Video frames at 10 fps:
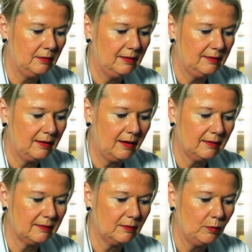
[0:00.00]

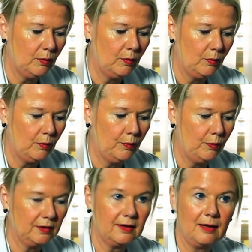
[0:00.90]
discuss
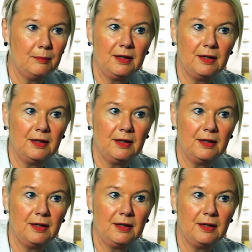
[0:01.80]
what can